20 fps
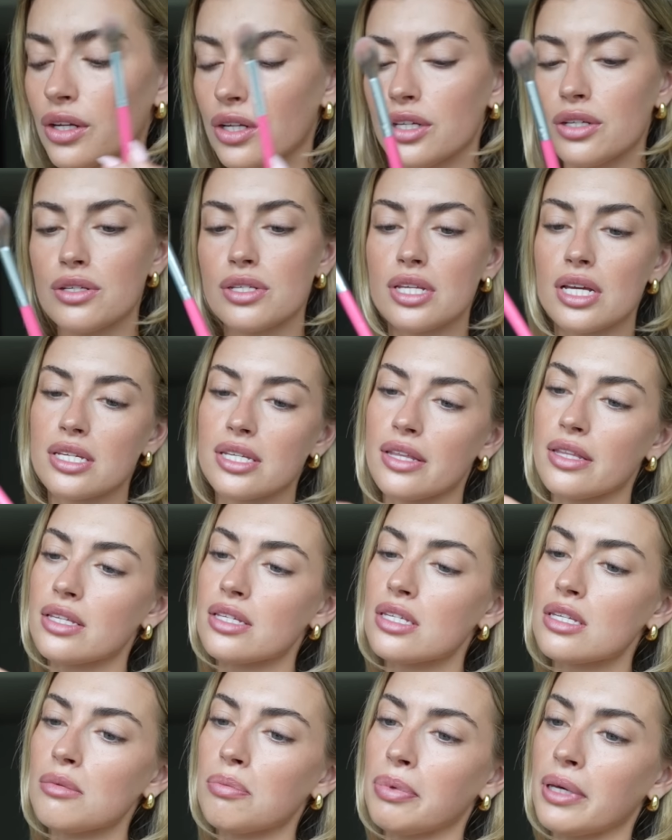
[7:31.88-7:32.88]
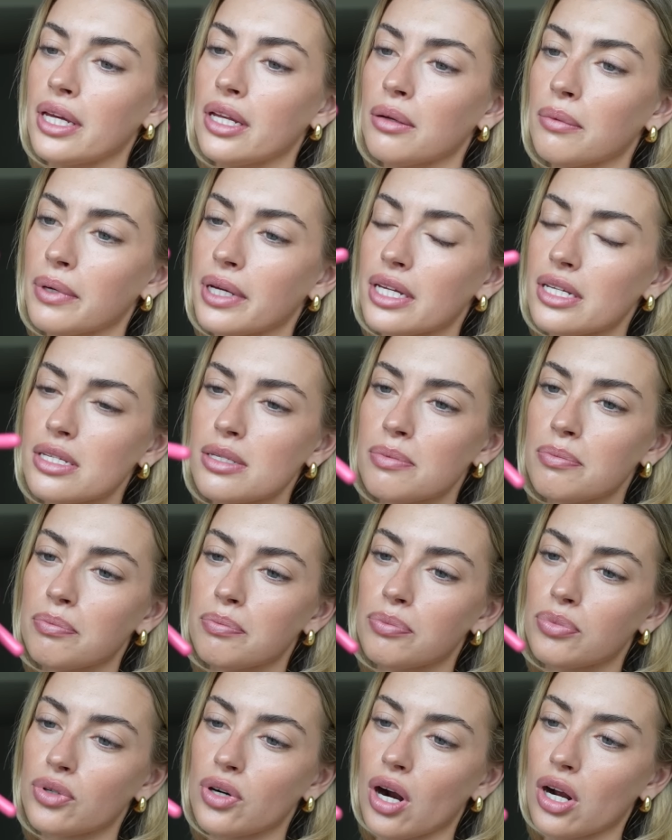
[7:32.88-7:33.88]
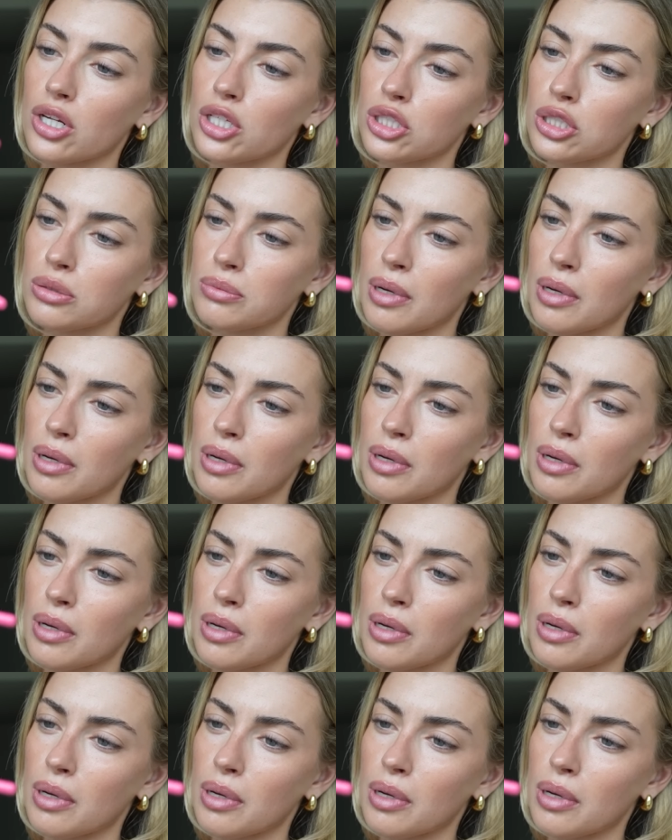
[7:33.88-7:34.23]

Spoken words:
use this. I think this is a P. Louise brush.